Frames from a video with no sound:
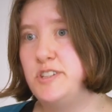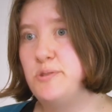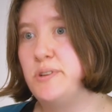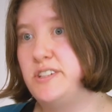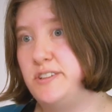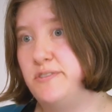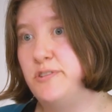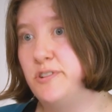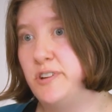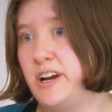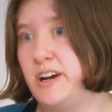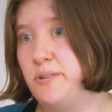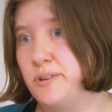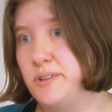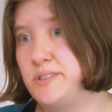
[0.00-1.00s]
24
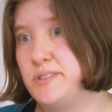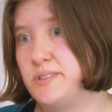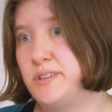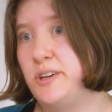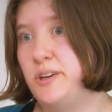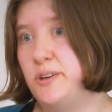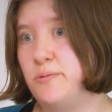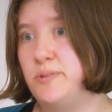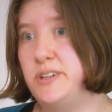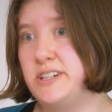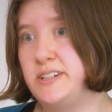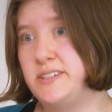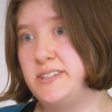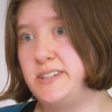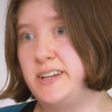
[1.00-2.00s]
hours, we
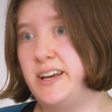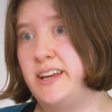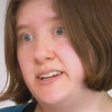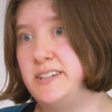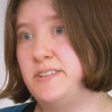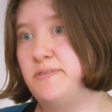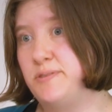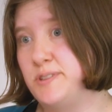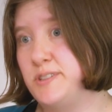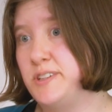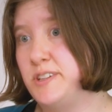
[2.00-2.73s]
didn't see any difference